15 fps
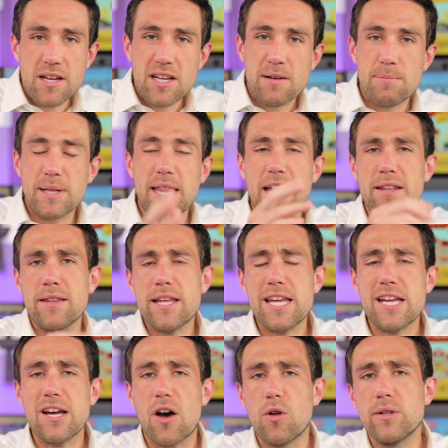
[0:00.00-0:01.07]
but then
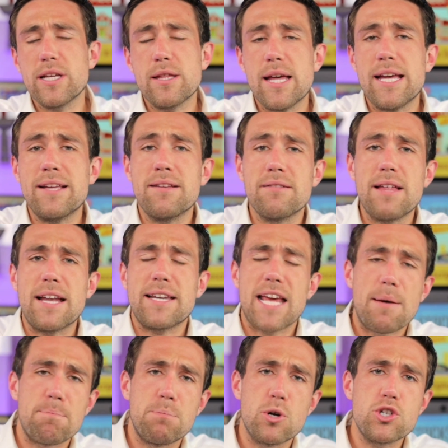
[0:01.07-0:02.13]
the only thing that
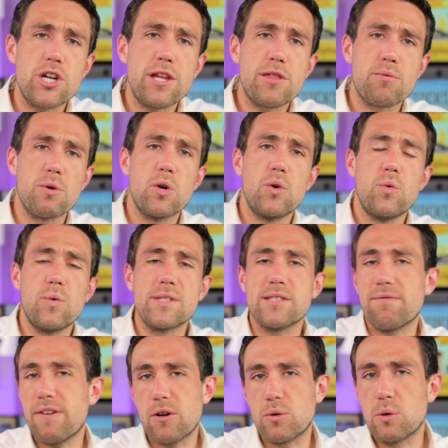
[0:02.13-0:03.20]
kept pushing through was the
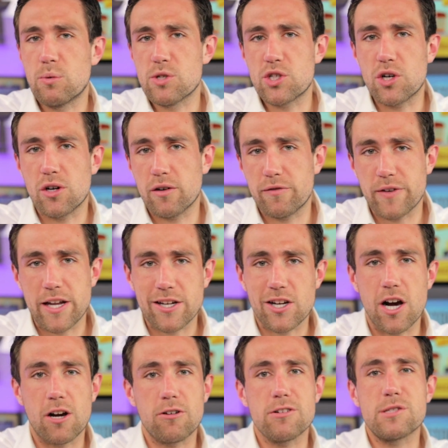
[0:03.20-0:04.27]
Federal Reserve, and
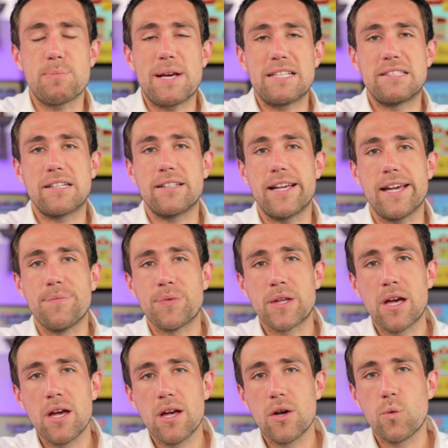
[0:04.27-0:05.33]
Congress basically
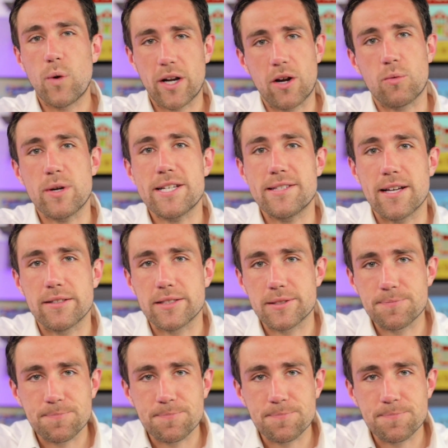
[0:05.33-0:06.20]
went on recess.